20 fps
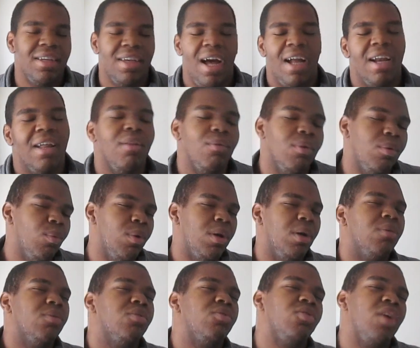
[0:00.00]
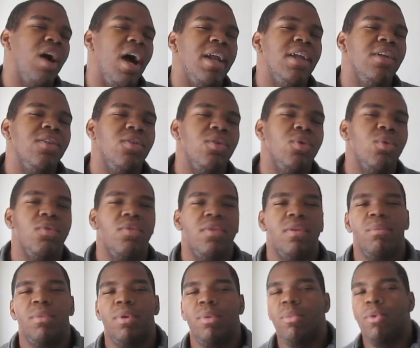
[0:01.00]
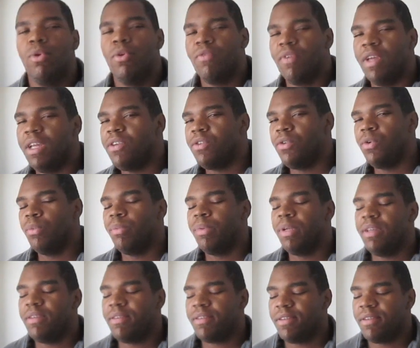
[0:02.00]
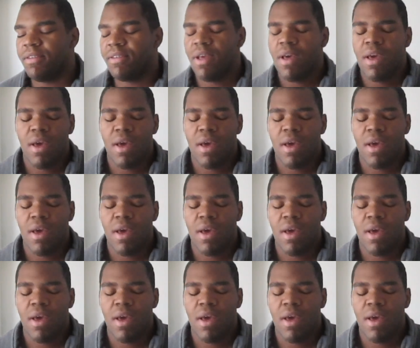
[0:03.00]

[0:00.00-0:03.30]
Kind of like what I was trying to do with some of the motivational pieces.